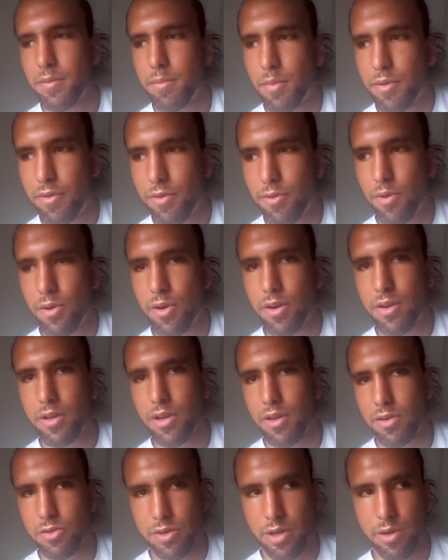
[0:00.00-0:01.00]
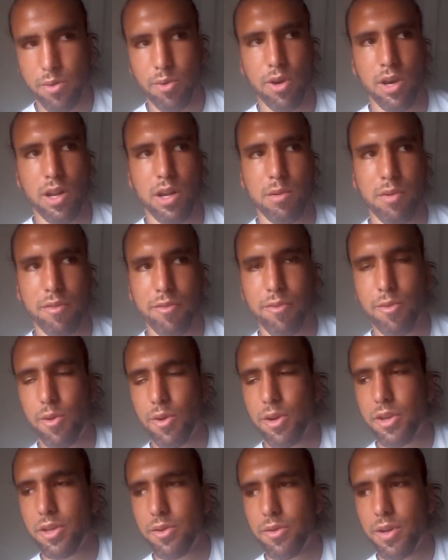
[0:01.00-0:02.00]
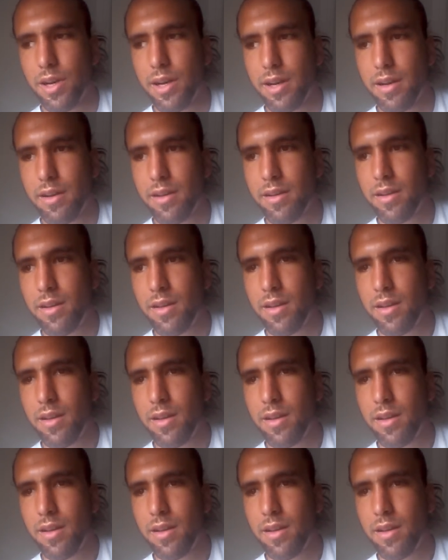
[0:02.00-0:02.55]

before you know drink water before you uh,